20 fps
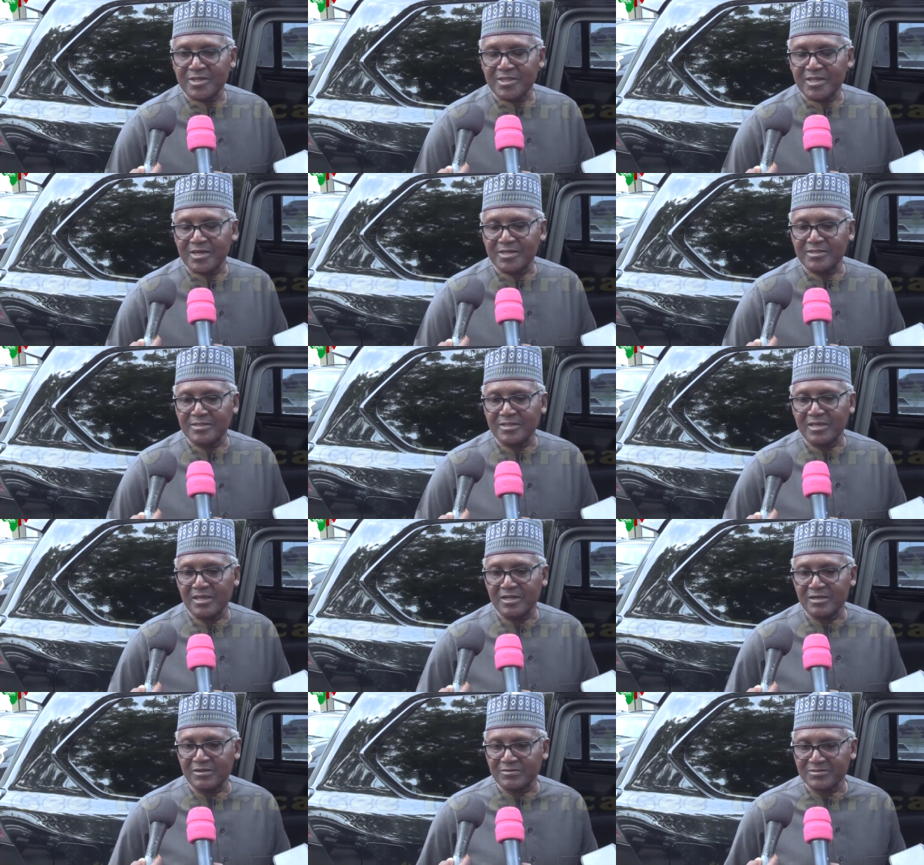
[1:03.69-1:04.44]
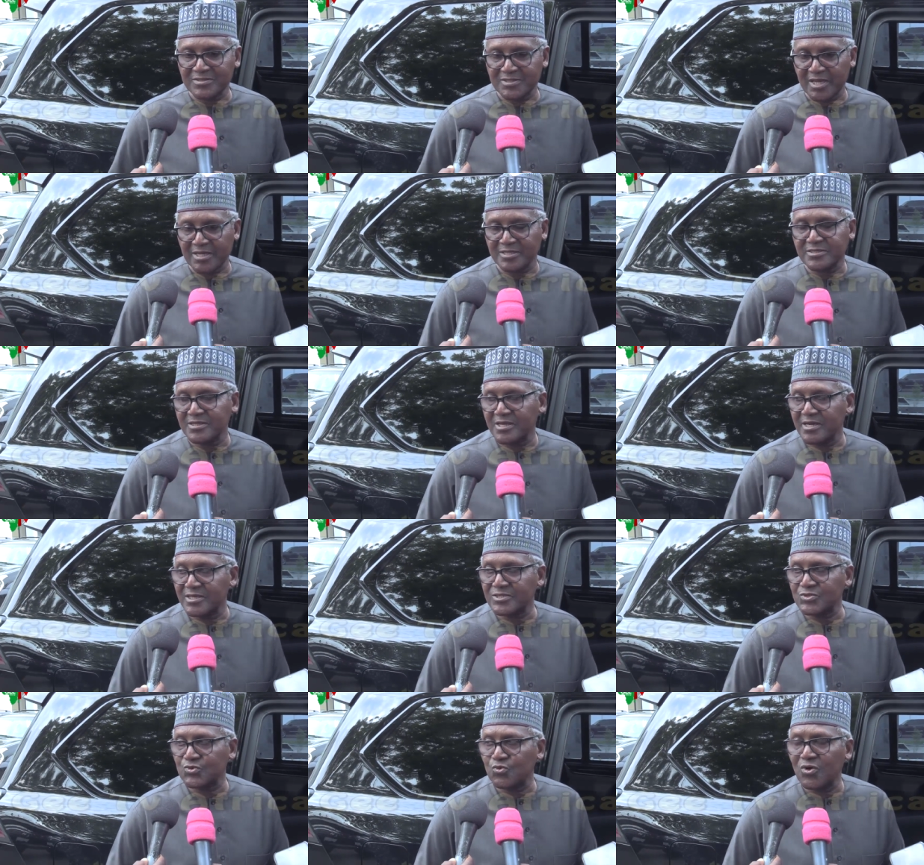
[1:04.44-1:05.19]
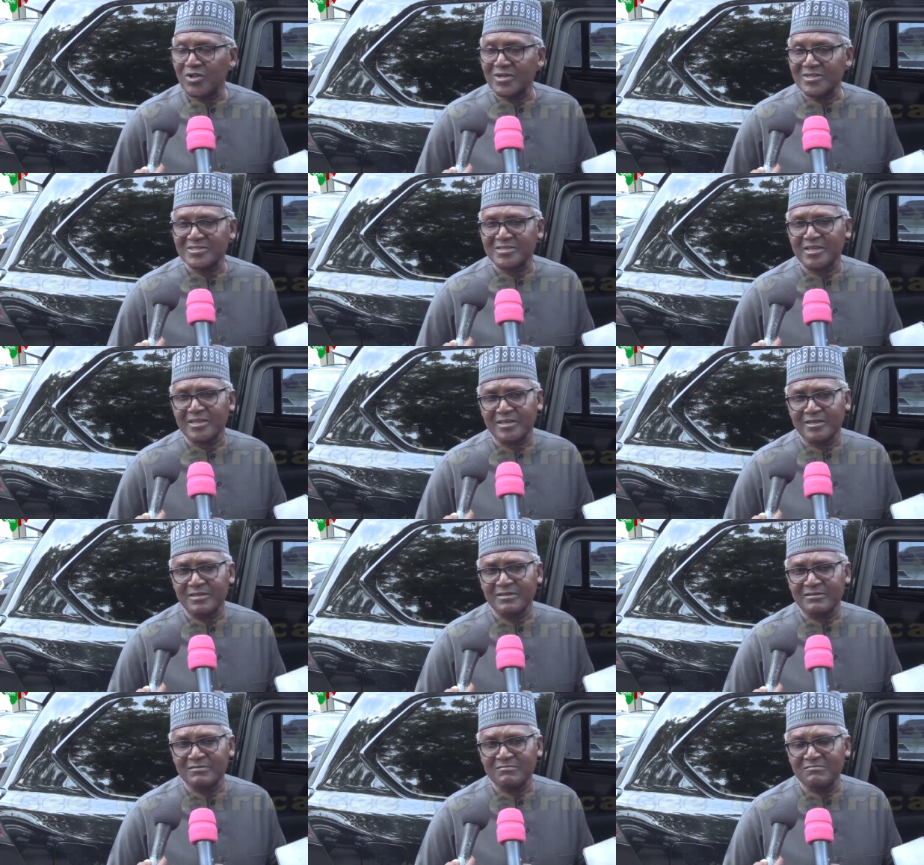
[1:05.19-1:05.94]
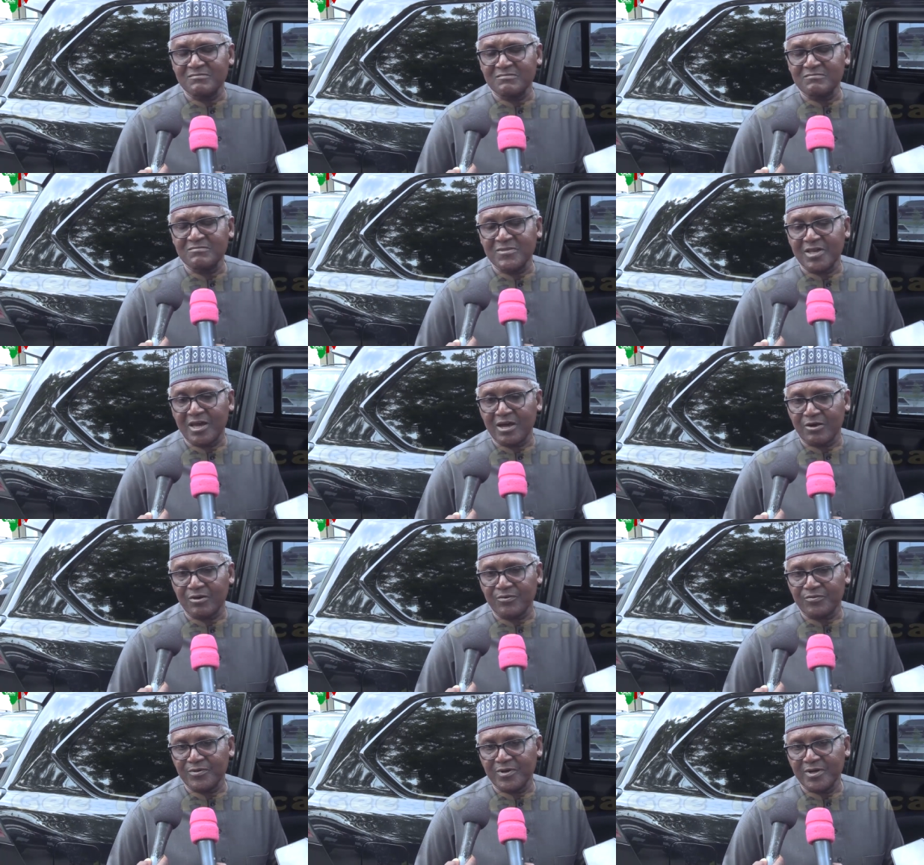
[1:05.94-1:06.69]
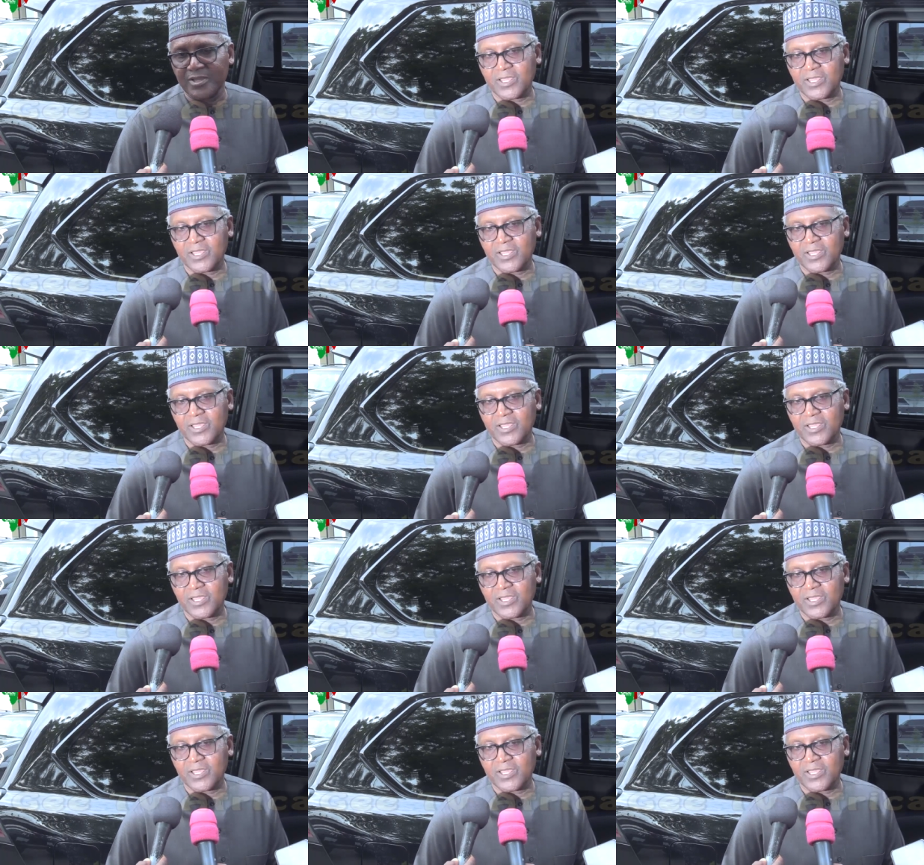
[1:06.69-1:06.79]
that the health sector is well taken care of.